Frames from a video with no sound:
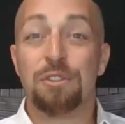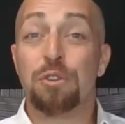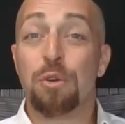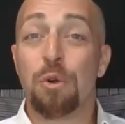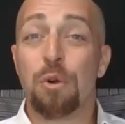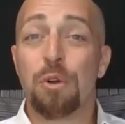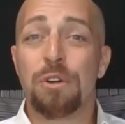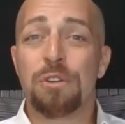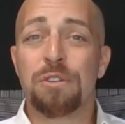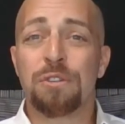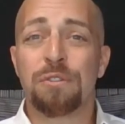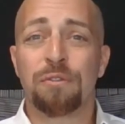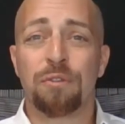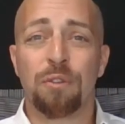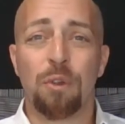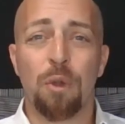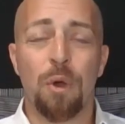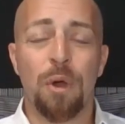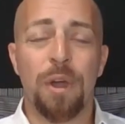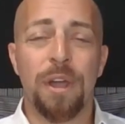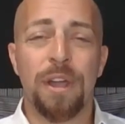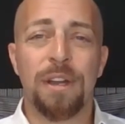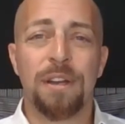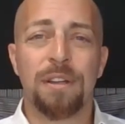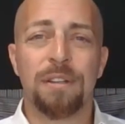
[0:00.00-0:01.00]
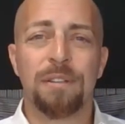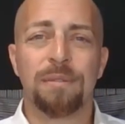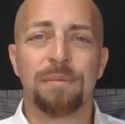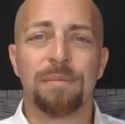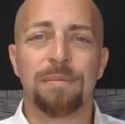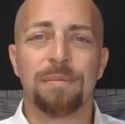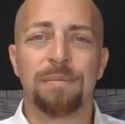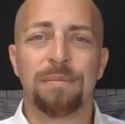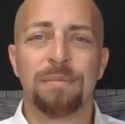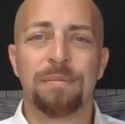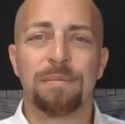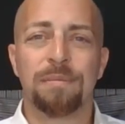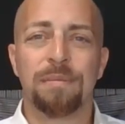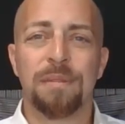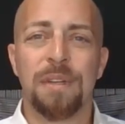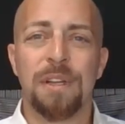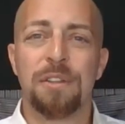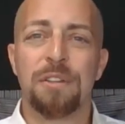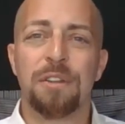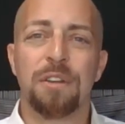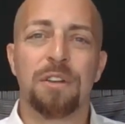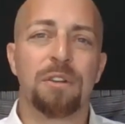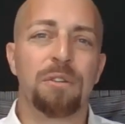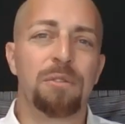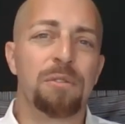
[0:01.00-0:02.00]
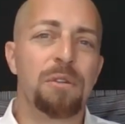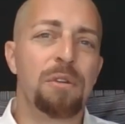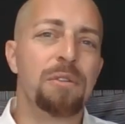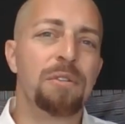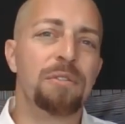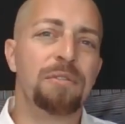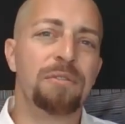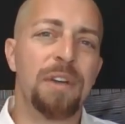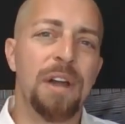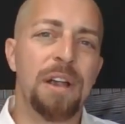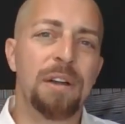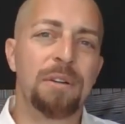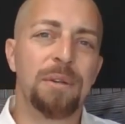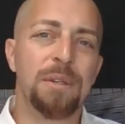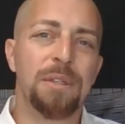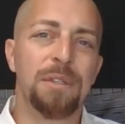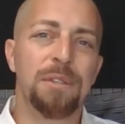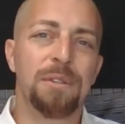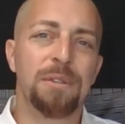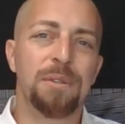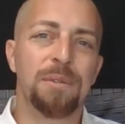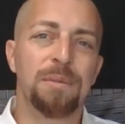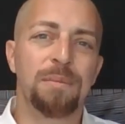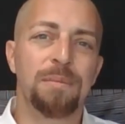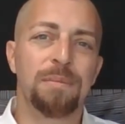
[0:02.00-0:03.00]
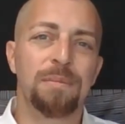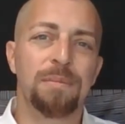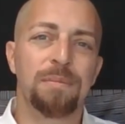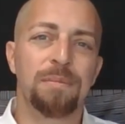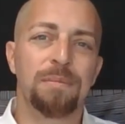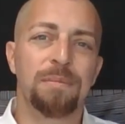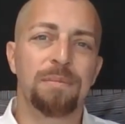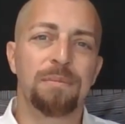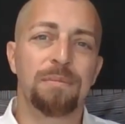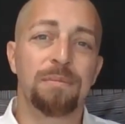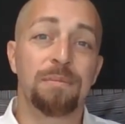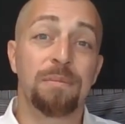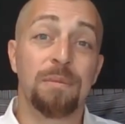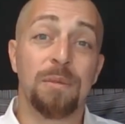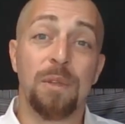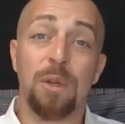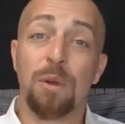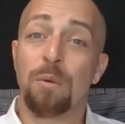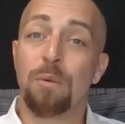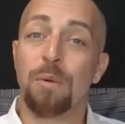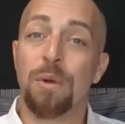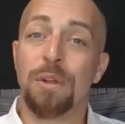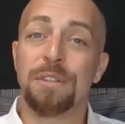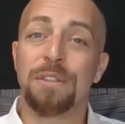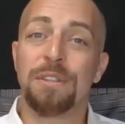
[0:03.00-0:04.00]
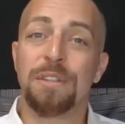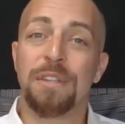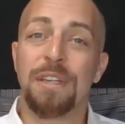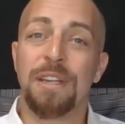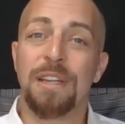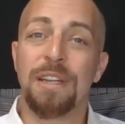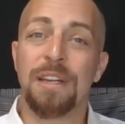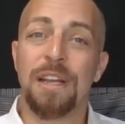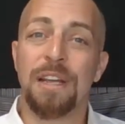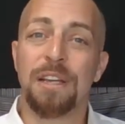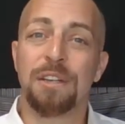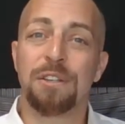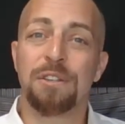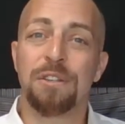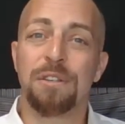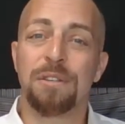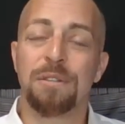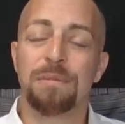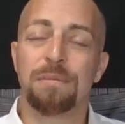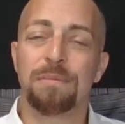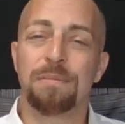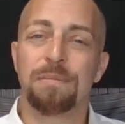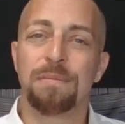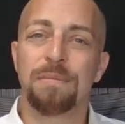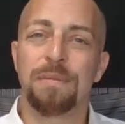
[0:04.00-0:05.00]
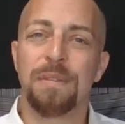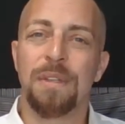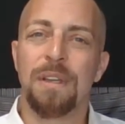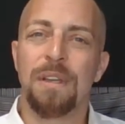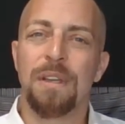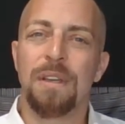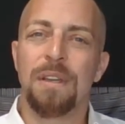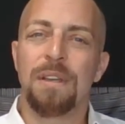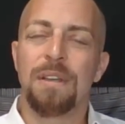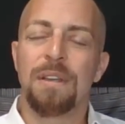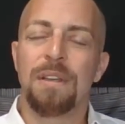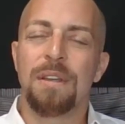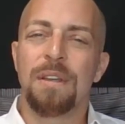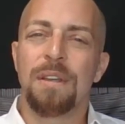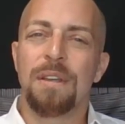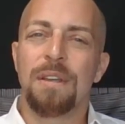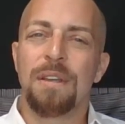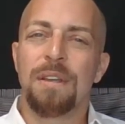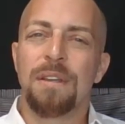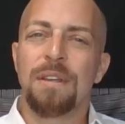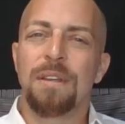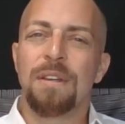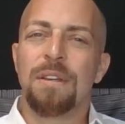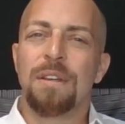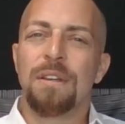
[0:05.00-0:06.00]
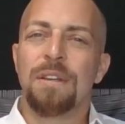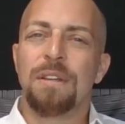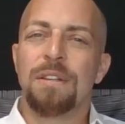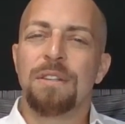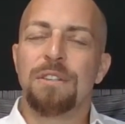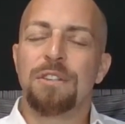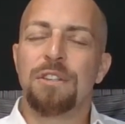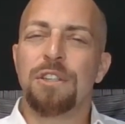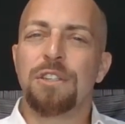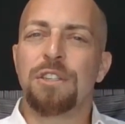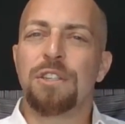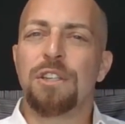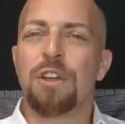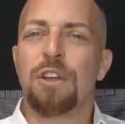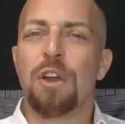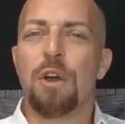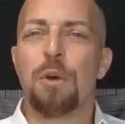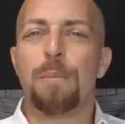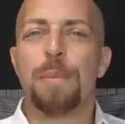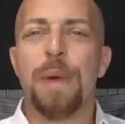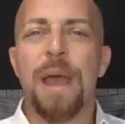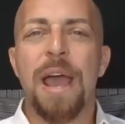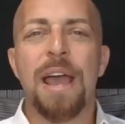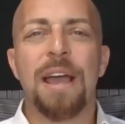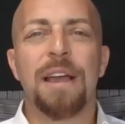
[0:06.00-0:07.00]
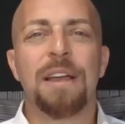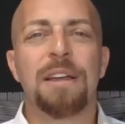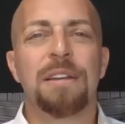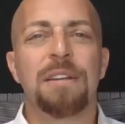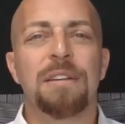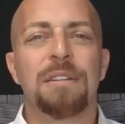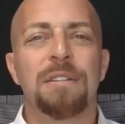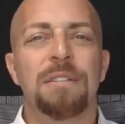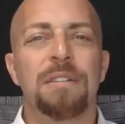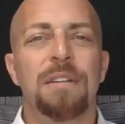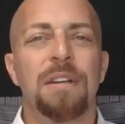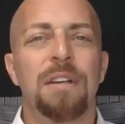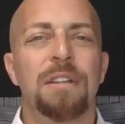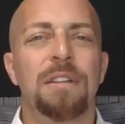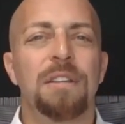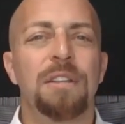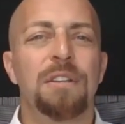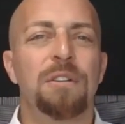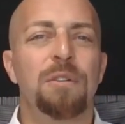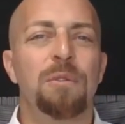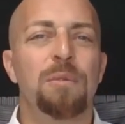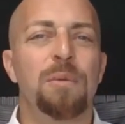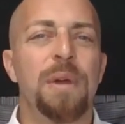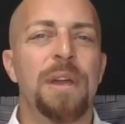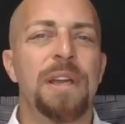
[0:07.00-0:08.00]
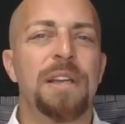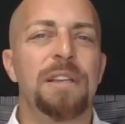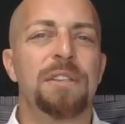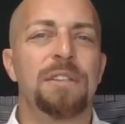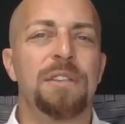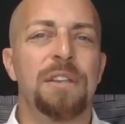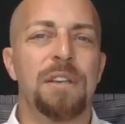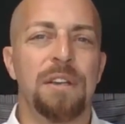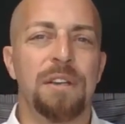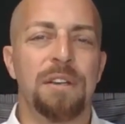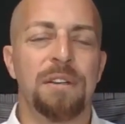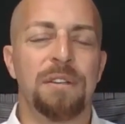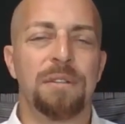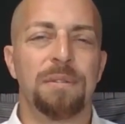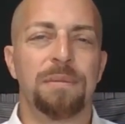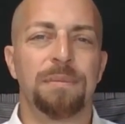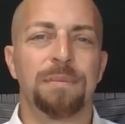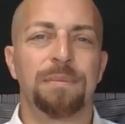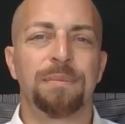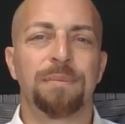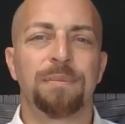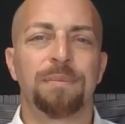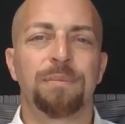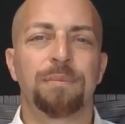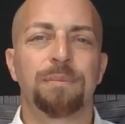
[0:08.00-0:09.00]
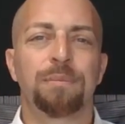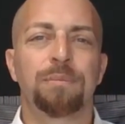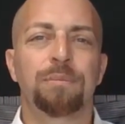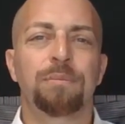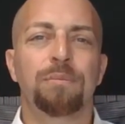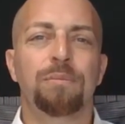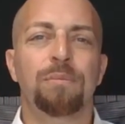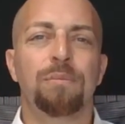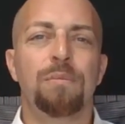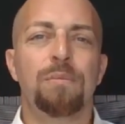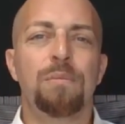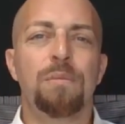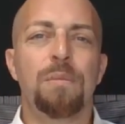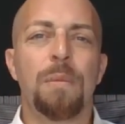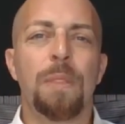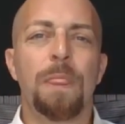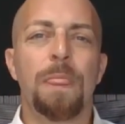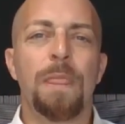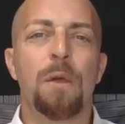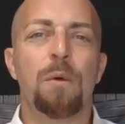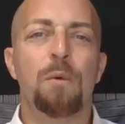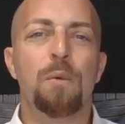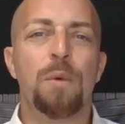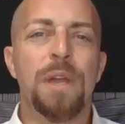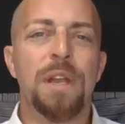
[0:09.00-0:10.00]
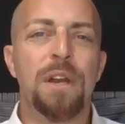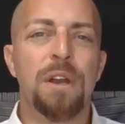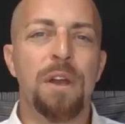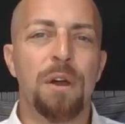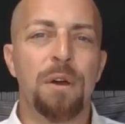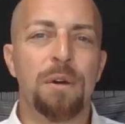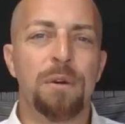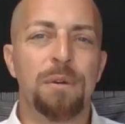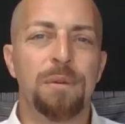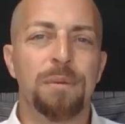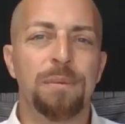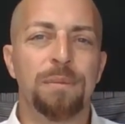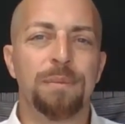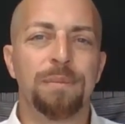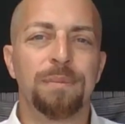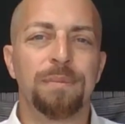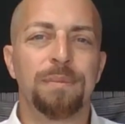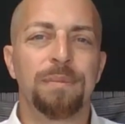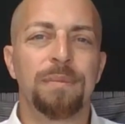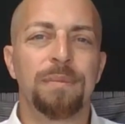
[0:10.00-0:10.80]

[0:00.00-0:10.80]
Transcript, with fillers: George Floyd and the coronavirus. What's the connection? Just to go back a little ways here, we know